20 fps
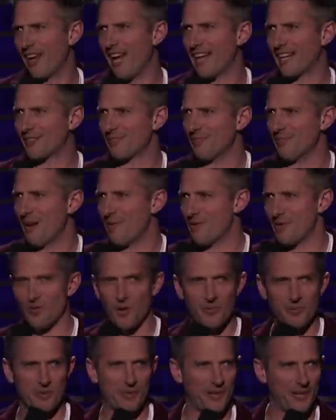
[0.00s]
like maybe the
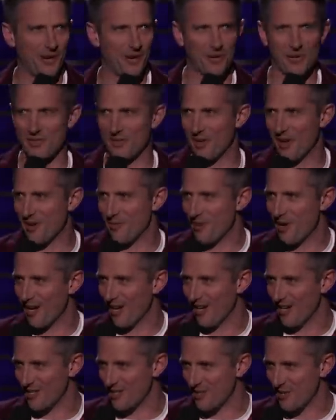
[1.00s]
room's a bit older than I'd
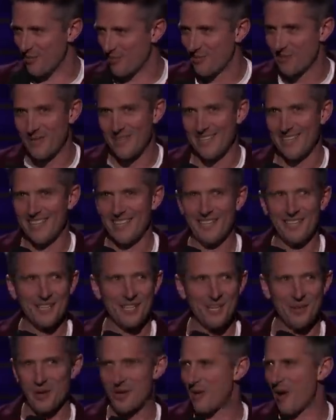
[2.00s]
realised. You're
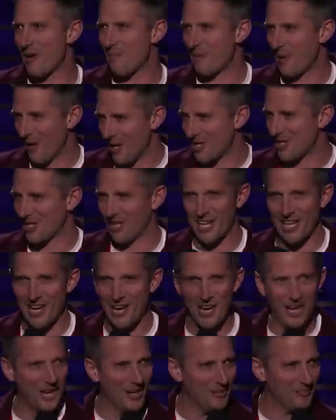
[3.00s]
quite personally
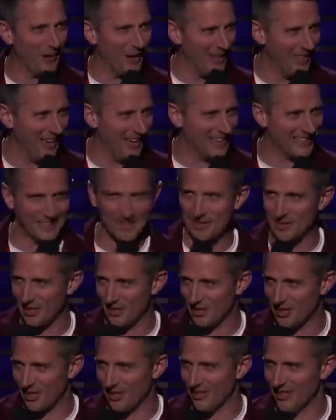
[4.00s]
hurt by that. I'm so
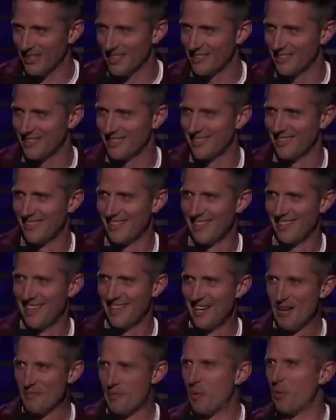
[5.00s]
sorry.
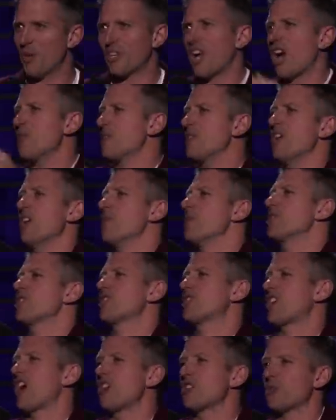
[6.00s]
But we'll go, you know, we'll
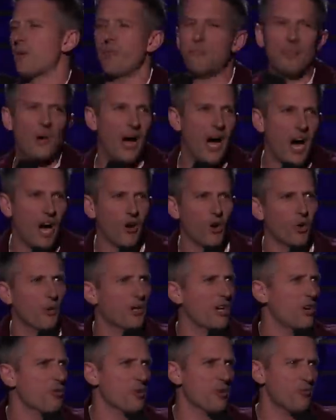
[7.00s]
just go to a bar or we'll
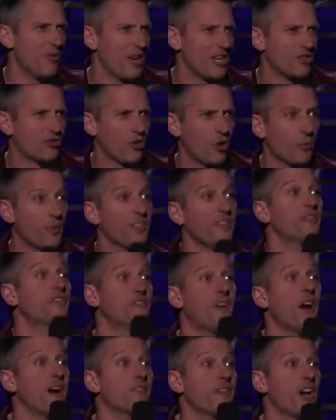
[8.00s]
go to a restaurant within
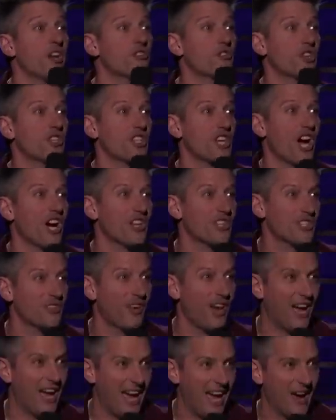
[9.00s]
500 yards of
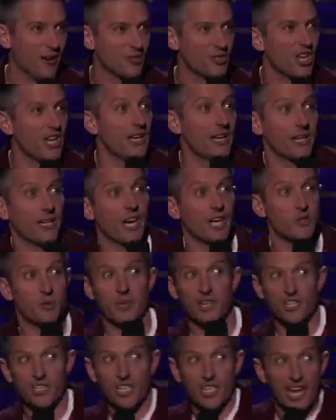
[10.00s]
our house in case we
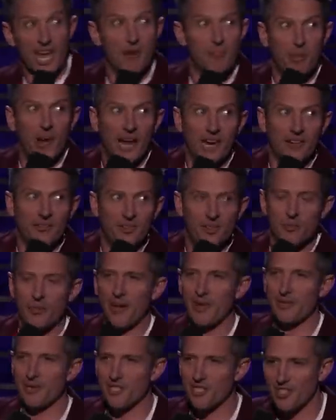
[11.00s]
need to get back for the
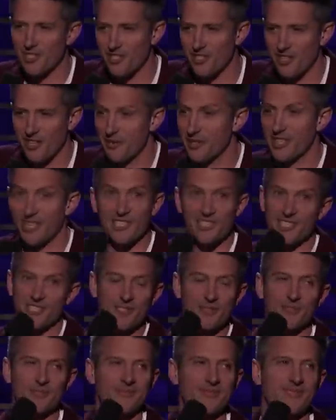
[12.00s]
babysitter, you know, in case there's
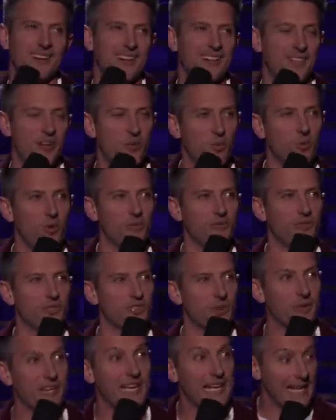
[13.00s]
a, I don't know, a wolf or
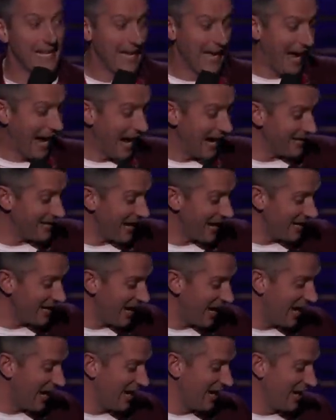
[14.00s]
something. And then
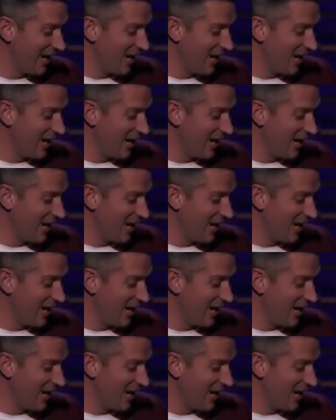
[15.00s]
uh,